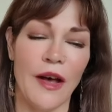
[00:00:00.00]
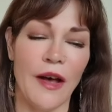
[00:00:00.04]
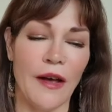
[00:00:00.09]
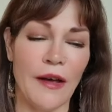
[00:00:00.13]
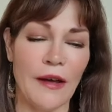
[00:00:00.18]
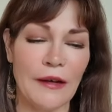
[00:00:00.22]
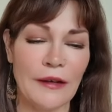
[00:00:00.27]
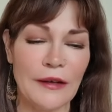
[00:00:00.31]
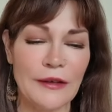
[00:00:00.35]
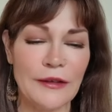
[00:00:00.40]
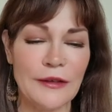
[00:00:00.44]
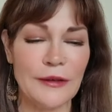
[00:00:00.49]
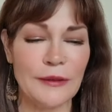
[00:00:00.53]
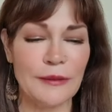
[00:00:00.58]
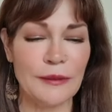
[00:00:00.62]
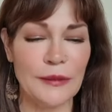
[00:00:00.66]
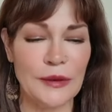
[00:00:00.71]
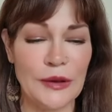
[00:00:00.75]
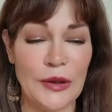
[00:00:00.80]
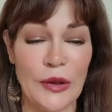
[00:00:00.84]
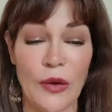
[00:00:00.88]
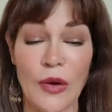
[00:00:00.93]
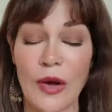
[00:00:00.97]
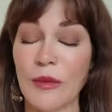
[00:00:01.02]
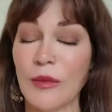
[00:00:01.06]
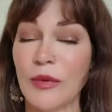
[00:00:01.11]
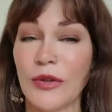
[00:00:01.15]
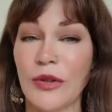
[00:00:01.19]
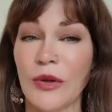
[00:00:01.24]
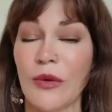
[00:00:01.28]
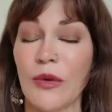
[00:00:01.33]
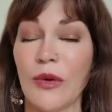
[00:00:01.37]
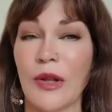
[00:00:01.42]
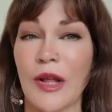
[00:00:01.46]
And, you know, I'm
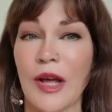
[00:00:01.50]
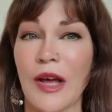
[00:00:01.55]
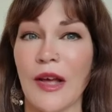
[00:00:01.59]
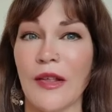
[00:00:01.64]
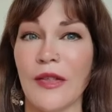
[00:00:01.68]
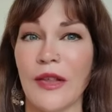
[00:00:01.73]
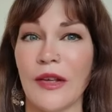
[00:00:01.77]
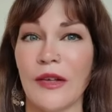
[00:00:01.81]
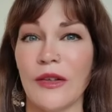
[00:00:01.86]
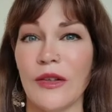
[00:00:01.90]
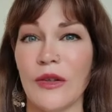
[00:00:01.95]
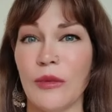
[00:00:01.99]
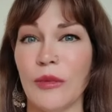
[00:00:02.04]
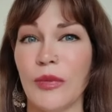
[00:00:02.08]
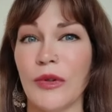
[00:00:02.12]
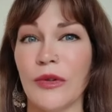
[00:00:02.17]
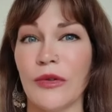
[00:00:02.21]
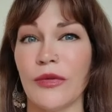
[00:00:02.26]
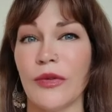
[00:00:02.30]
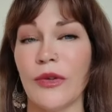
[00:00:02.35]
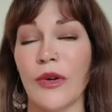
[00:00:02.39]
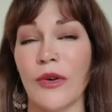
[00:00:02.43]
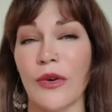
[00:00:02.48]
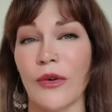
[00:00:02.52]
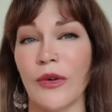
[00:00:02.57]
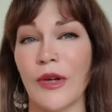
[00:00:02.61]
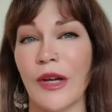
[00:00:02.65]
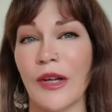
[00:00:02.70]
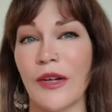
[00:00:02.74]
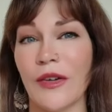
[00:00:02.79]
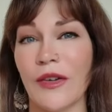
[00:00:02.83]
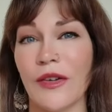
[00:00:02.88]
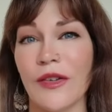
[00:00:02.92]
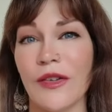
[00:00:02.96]
so glad that you beautiful
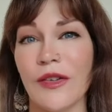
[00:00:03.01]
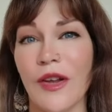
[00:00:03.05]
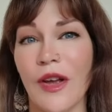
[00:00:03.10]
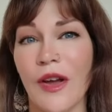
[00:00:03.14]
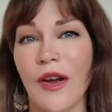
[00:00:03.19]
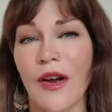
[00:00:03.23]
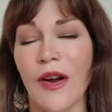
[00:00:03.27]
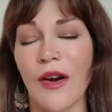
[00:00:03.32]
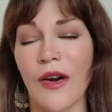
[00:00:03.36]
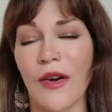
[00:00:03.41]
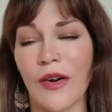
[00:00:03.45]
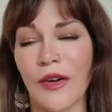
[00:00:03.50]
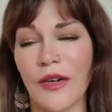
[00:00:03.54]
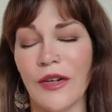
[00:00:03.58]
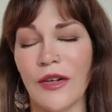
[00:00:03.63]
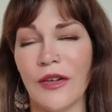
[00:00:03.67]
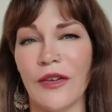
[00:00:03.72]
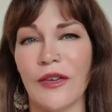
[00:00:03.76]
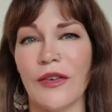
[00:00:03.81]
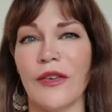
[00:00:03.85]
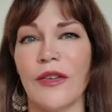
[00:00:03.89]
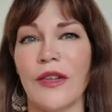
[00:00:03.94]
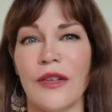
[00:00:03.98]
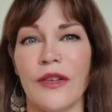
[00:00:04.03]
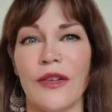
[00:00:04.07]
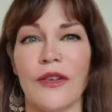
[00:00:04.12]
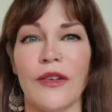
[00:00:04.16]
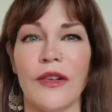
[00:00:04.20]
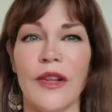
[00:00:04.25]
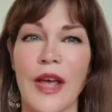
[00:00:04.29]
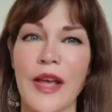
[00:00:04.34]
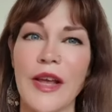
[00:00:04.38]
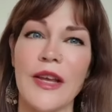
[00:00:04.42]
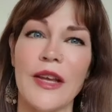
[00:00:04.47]
creators are here, that
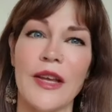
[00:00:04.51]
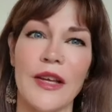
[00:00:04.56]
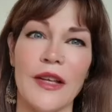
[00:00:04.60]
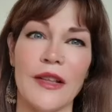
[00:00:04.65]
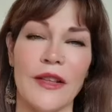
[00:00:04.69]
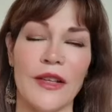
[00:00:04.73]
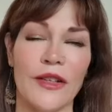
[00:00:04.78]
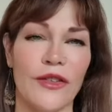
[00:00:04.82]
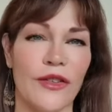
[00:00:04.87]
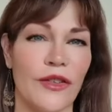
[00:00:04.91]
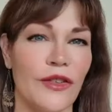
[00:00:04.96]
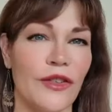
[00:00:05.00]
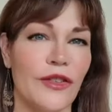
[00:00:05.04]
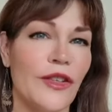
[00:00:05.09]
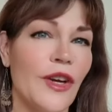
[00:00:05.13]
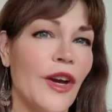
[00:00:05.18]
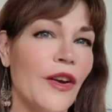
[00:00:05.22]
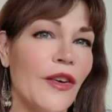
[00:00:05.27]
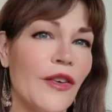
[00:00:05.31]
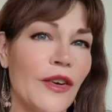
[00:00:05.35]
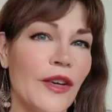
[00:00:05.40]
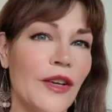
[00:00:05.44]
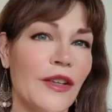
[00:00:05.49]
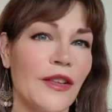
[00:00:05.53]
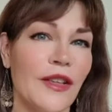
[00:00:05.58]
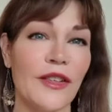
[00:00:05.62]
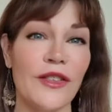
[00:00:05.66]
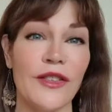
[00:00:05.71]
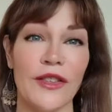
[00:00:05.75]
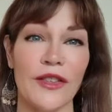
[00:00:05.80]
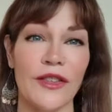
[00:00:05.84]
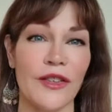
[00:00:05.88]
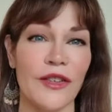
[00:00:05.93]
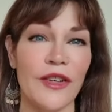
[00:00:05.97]
you're liking, that you're sharing,
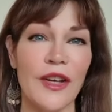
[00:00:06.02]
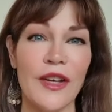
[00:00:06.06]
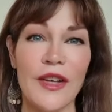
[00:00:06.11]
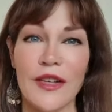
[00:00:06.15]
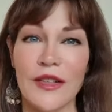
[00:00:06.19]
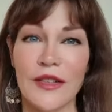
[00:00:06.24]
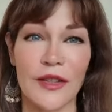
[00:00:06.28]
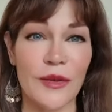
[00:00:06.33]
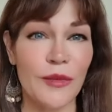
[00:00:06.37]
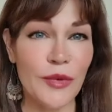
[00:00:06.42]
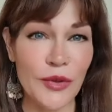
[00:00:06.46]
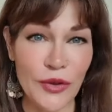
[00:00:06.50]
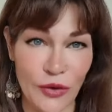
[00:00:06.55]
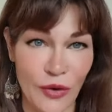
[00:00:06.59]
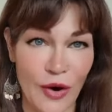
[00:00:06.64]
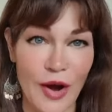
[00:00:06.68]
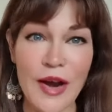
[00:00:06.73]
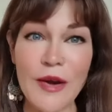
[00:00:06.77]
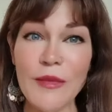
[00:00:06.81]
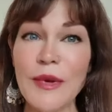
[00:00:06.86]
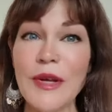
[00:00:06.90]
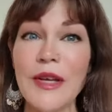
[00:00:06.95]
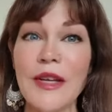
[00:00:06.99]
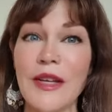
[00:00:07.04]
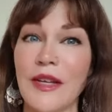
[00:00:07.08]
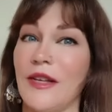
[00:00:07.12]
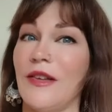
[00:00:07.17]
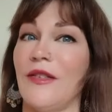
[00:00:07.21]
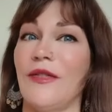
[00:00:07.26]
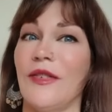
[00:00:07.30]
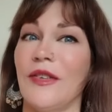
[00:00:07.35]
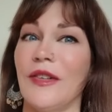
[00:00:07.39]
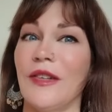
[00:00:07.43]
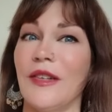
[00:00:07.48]
that you're subscribing
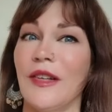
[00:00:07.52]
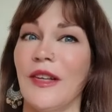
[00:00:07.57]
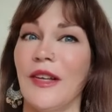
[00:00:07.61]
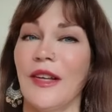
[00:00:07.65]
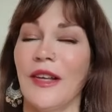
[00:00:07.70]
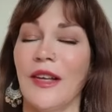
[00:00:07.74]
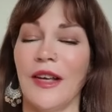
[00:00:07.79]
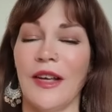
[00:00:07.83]
even.